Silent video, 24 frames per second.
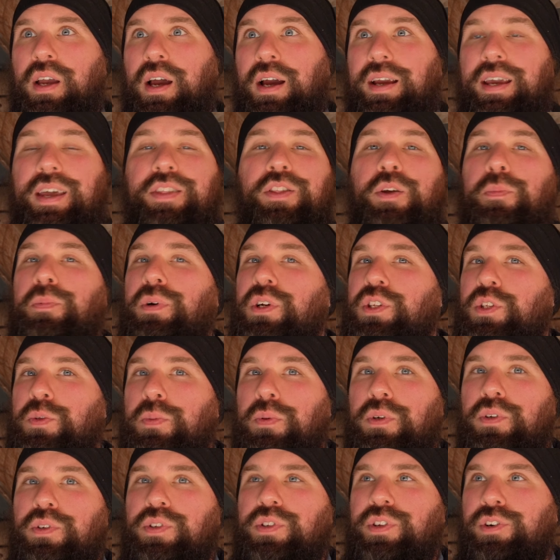Again, they're
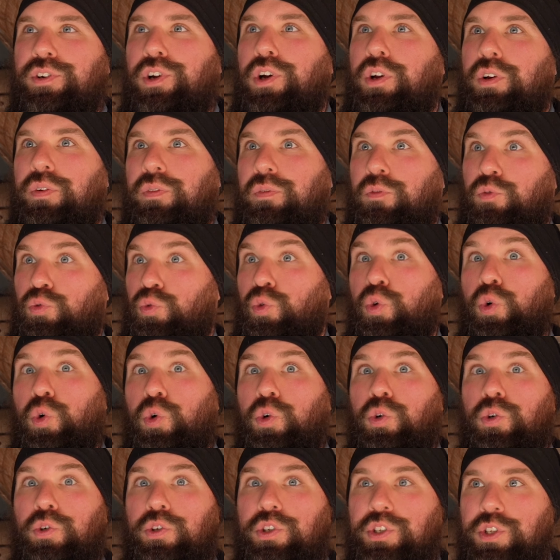principles, they're not
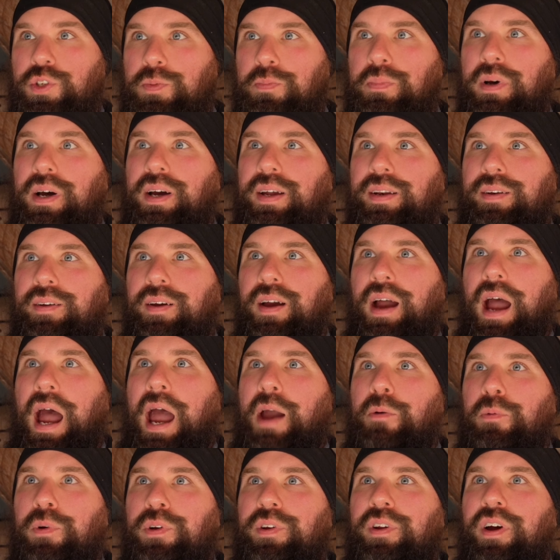rules, but
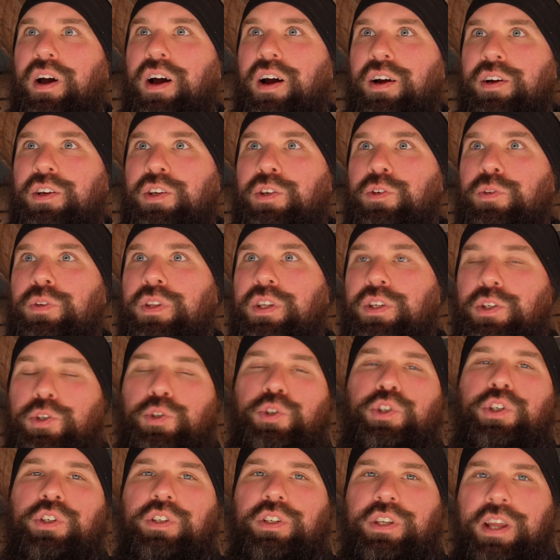I would argue that you
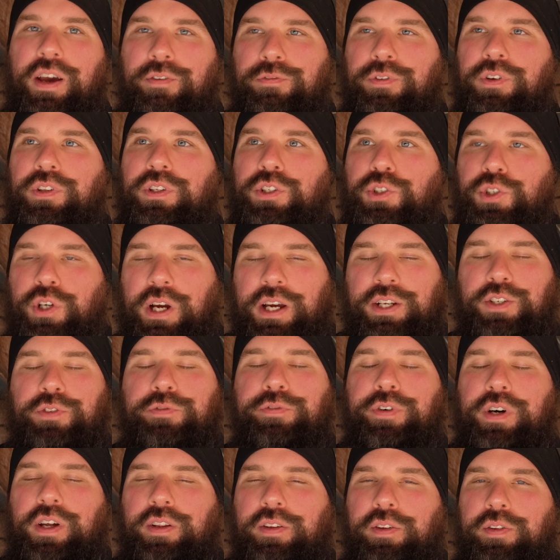should definitely try to
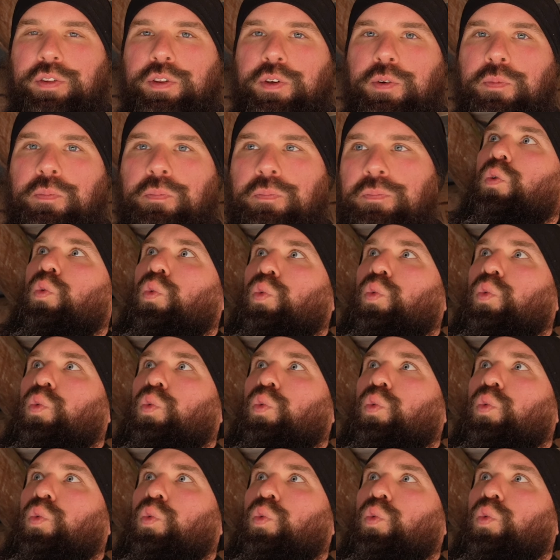follow them.